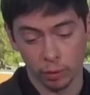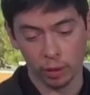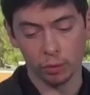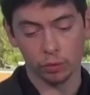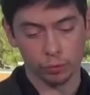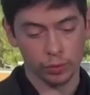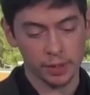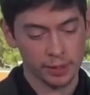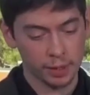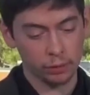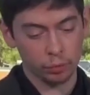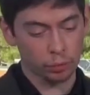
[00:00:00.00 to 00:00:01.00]
in the field of
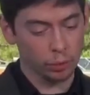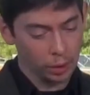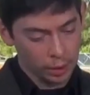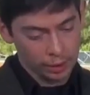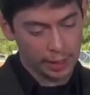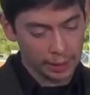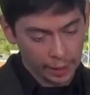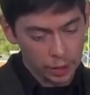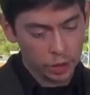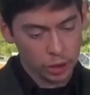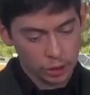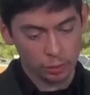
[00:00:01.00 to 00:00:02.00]
computer science
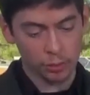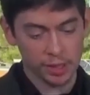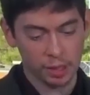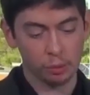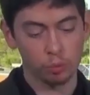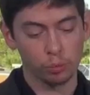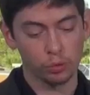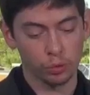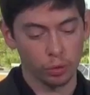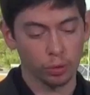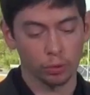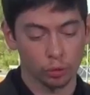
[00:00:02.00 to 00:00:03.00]
ontologies,
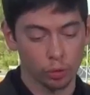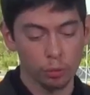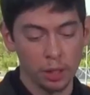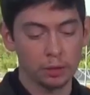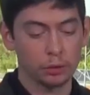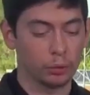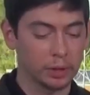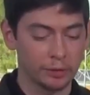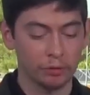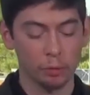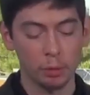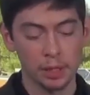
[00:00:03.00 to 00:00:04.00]
like Barry Smith, for
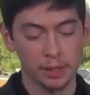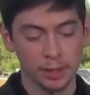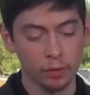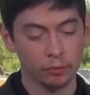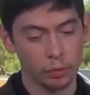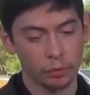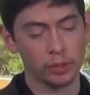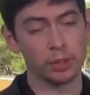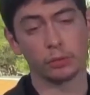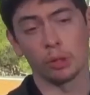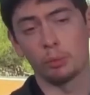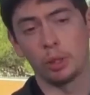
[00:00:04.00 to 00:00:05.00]
example, who
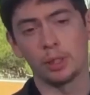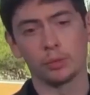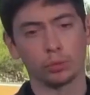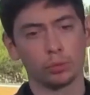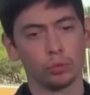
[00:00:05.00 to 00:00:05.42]
calls himself an